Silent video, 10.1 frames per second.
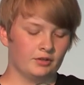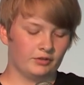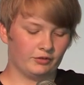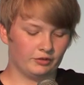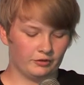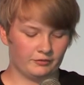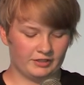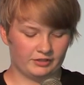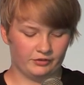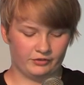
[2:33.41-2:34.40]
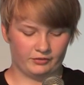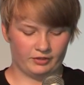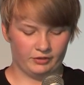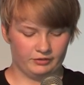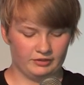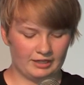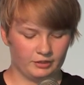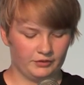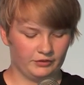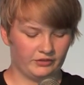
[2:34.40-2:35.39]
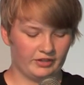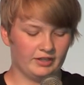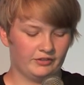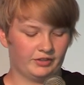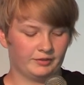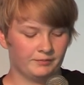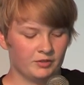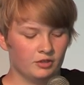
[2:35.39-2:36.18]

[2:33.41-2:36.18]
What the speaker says: So another factor is just lack of understanding.